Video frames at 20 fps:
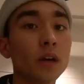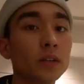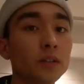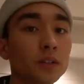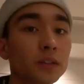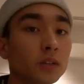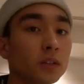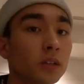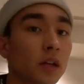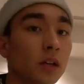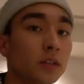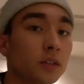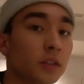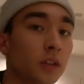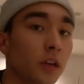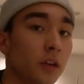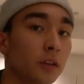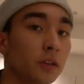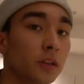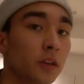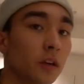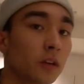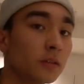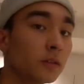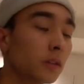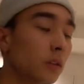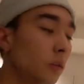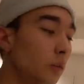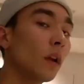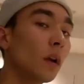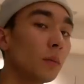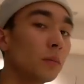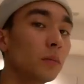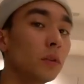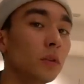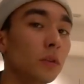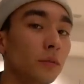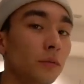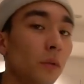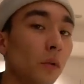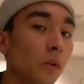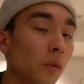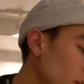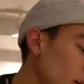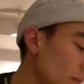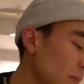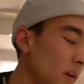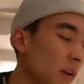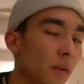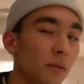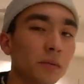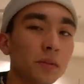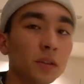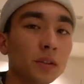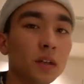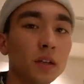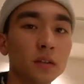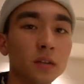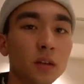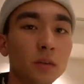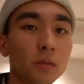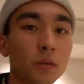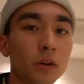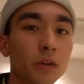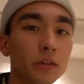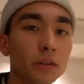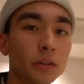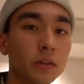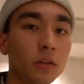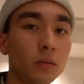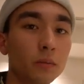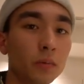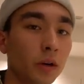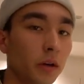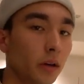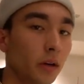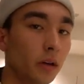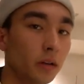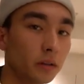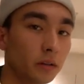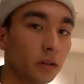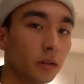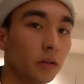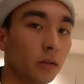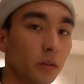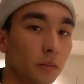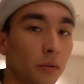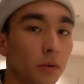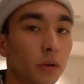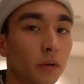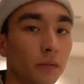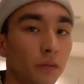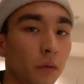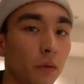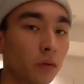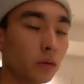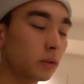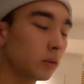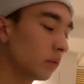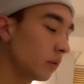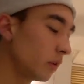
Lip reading: I just had Shake Shack, so I'm really full. I mean, not really, that was a couple hours ago, but still, I'm pretty full. So